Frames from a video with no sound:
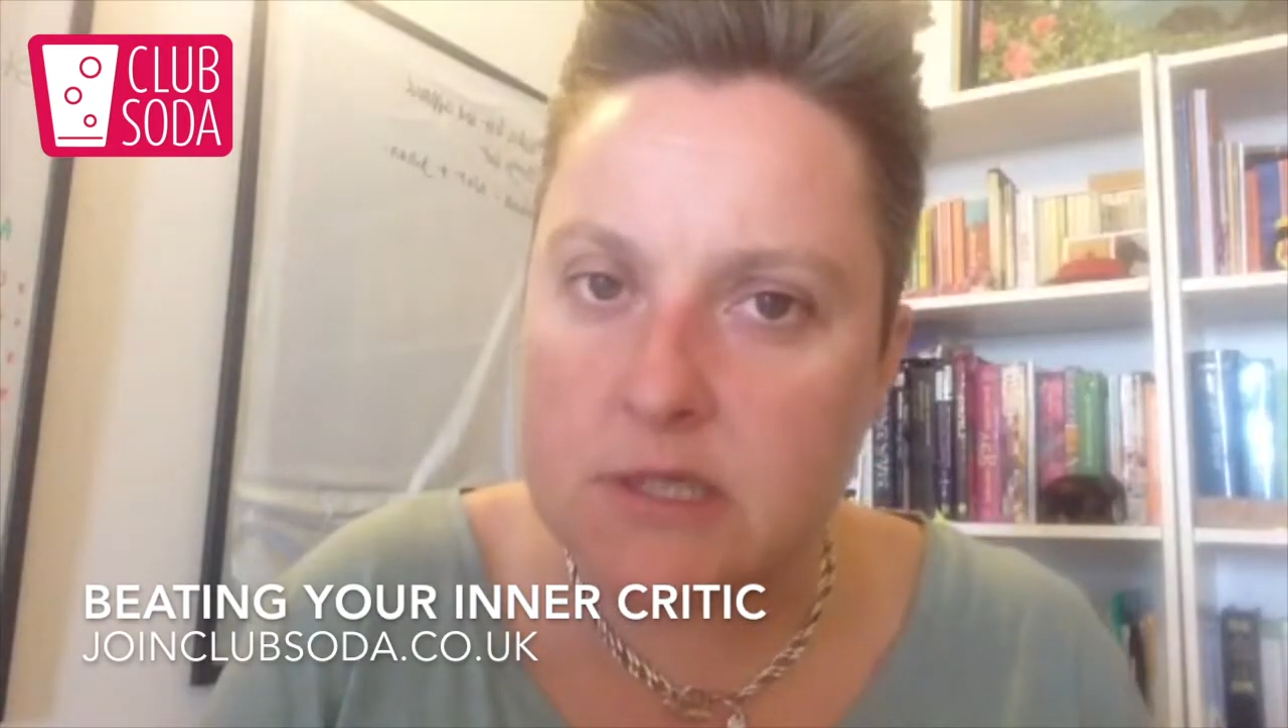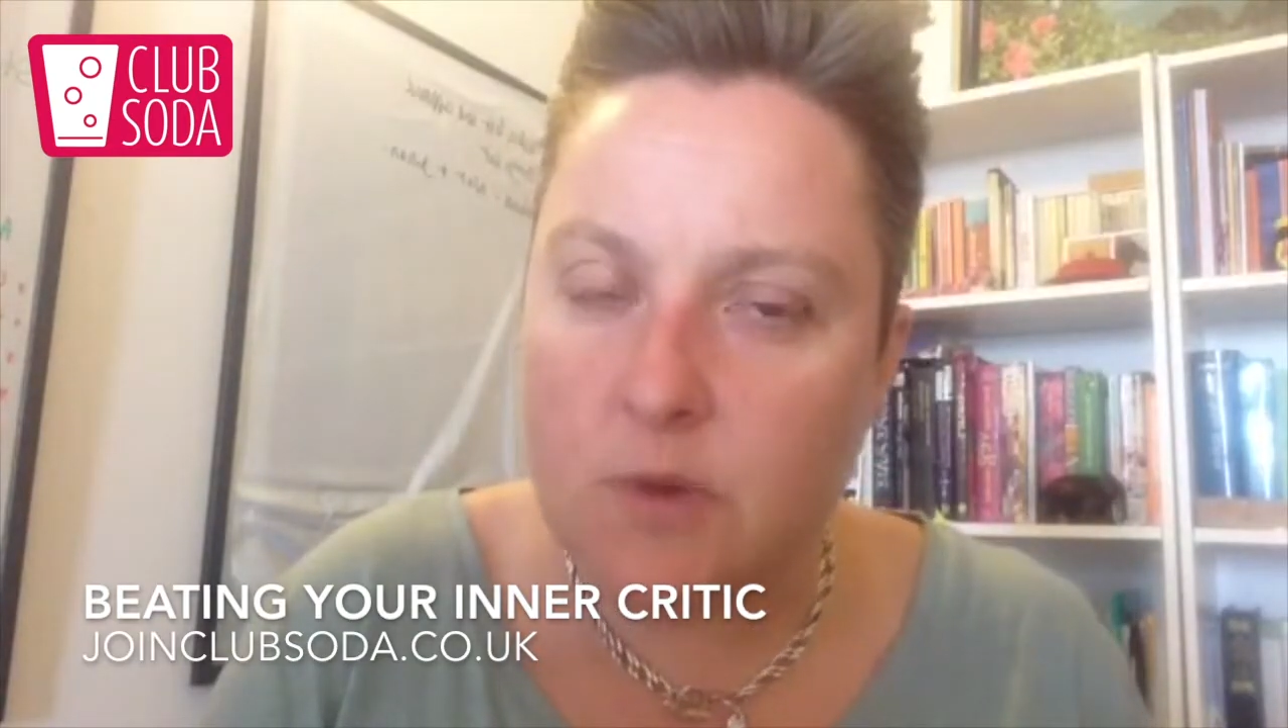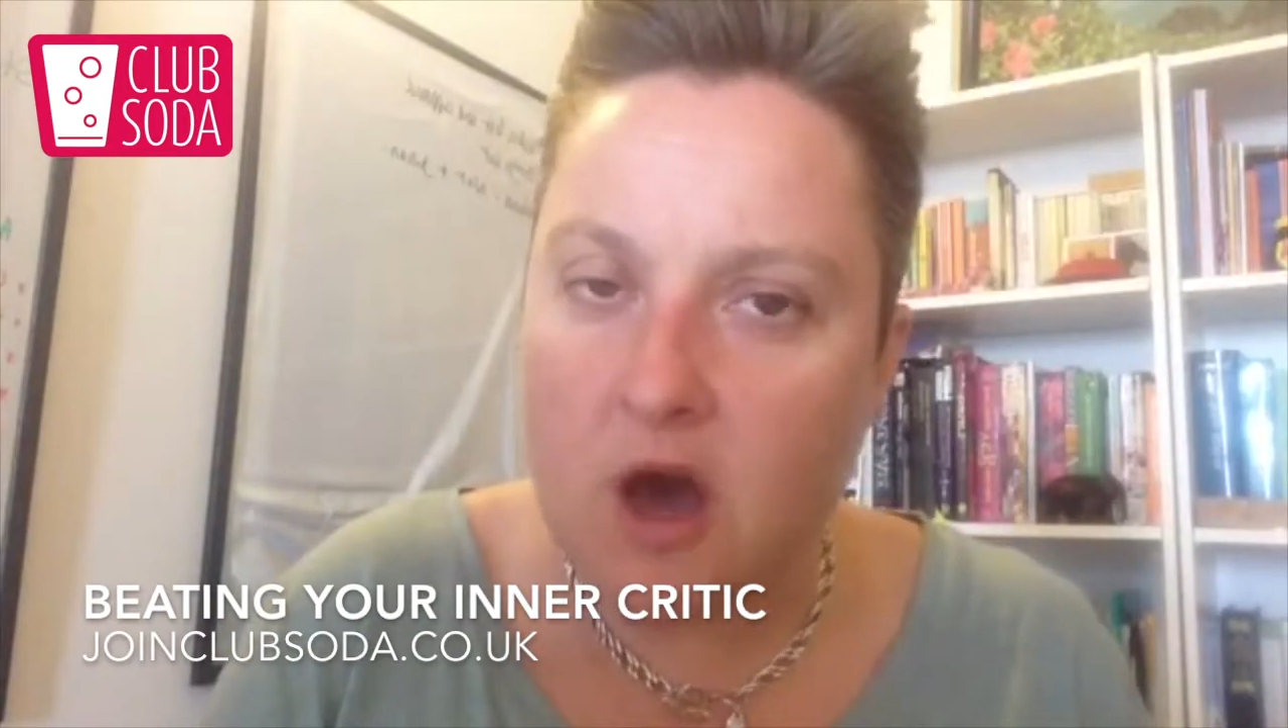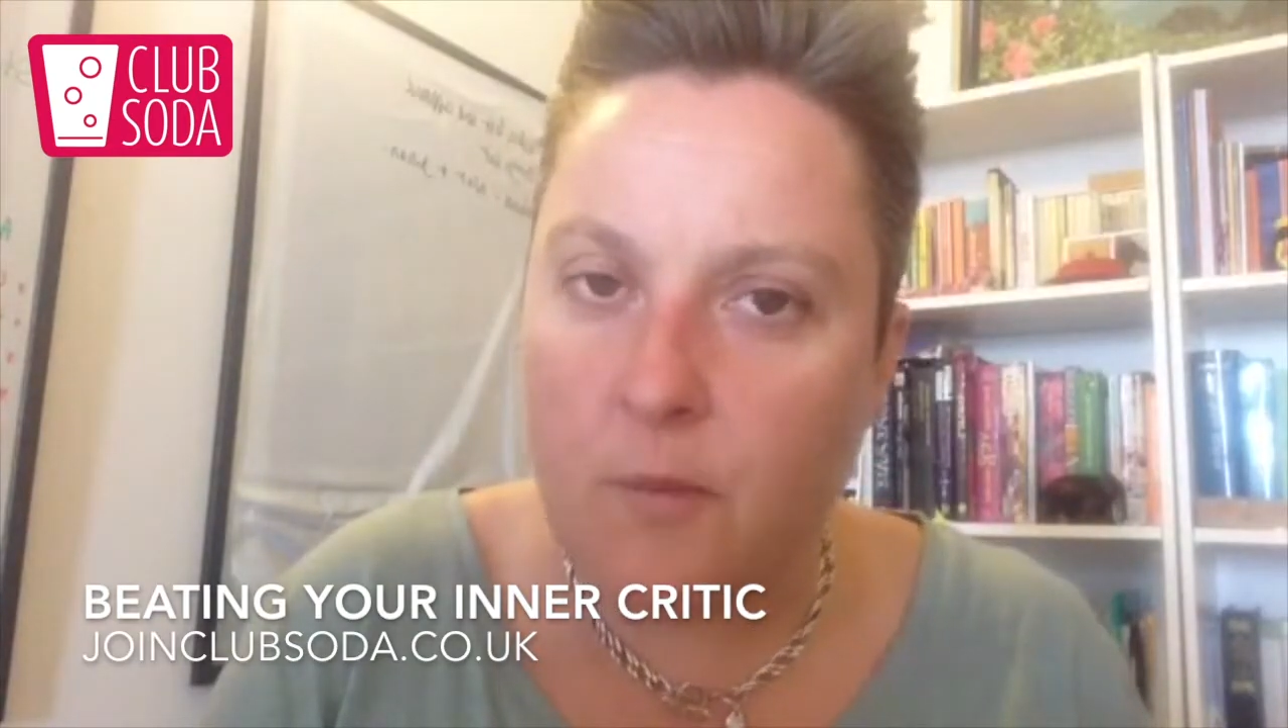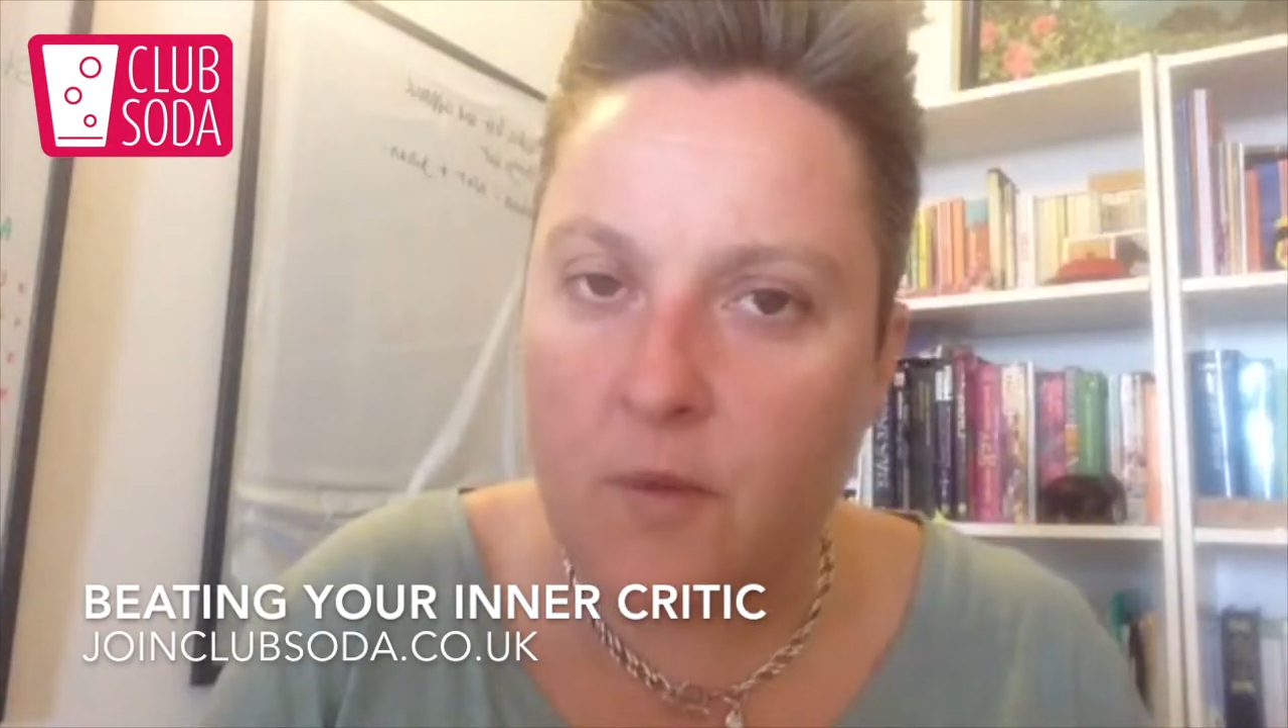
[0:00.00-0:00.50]

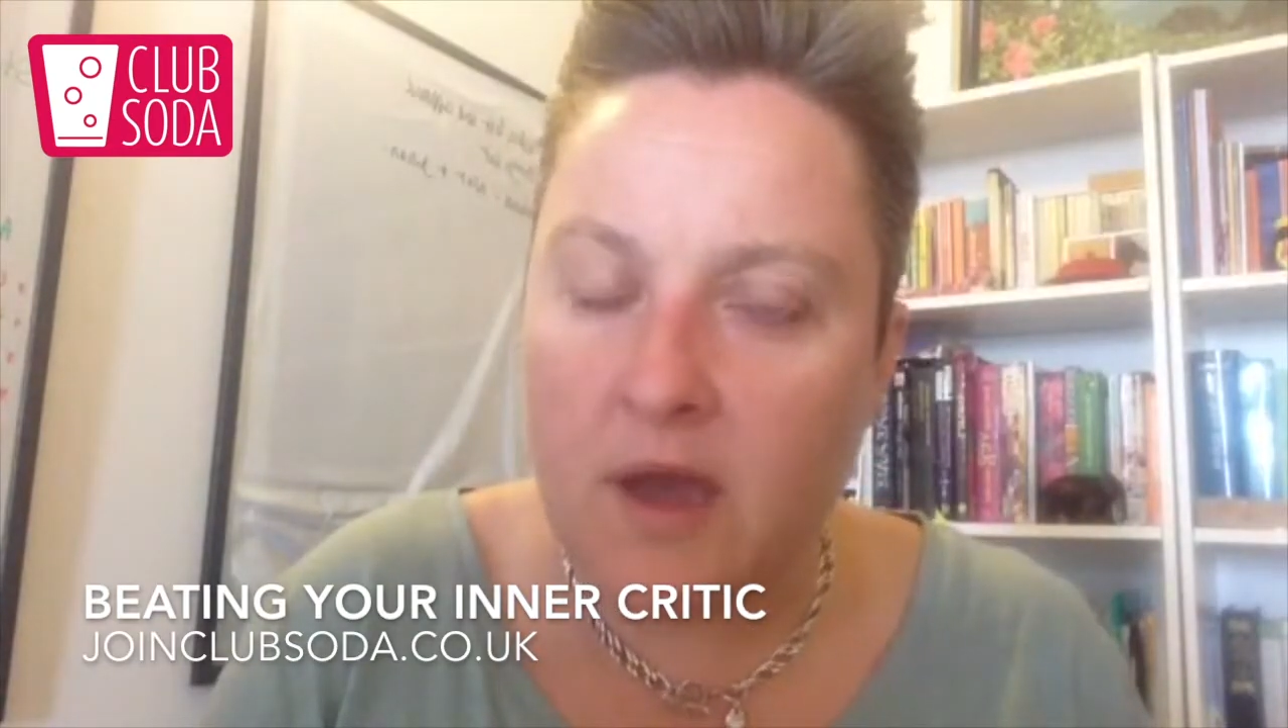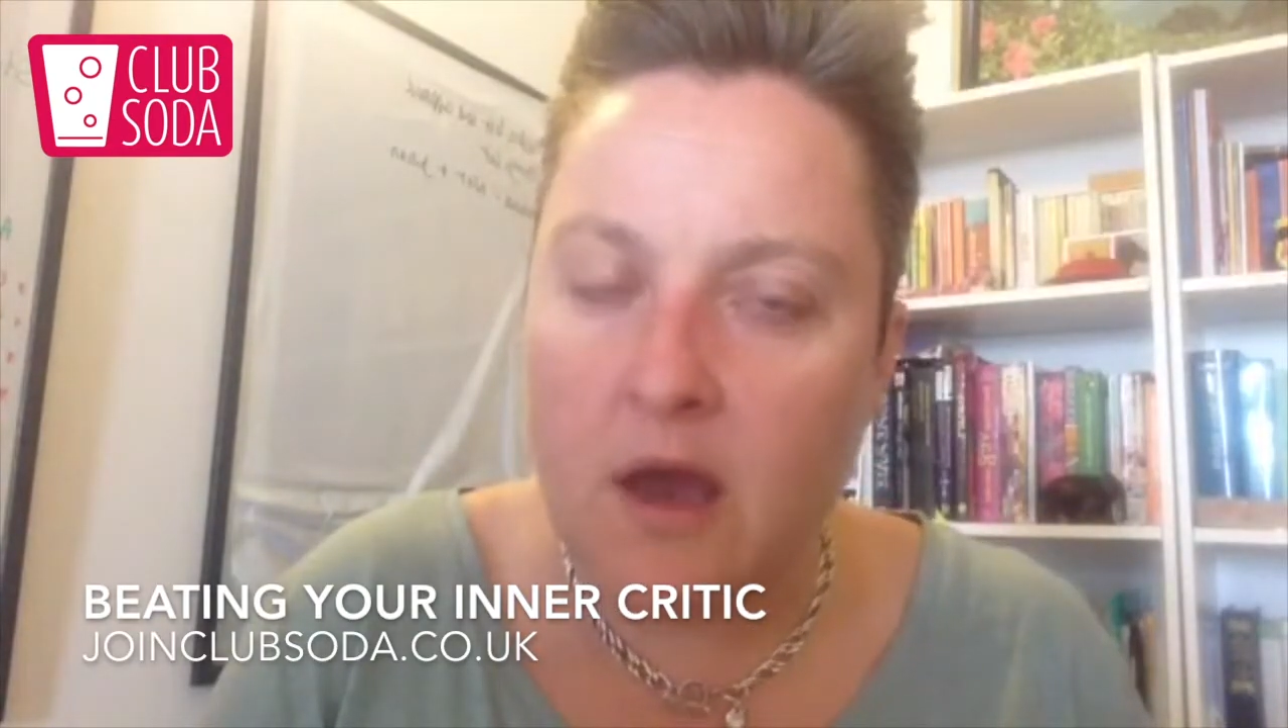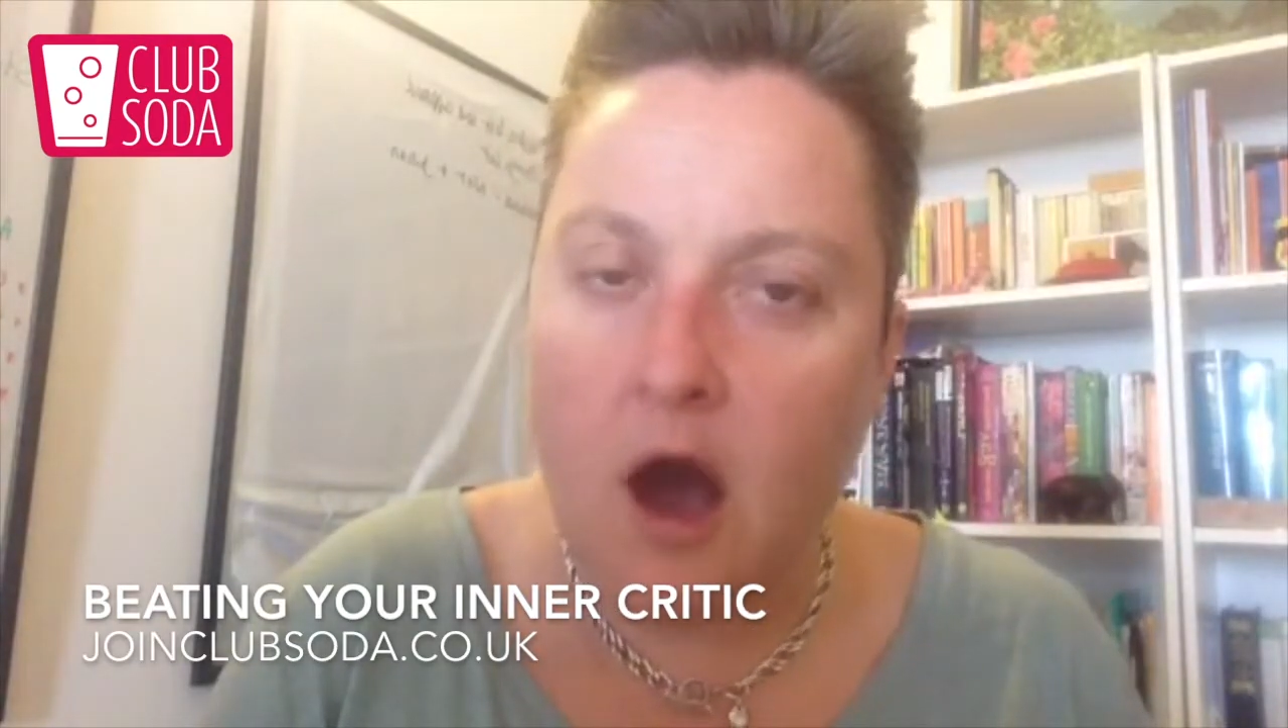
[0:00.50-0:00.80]
weren't we?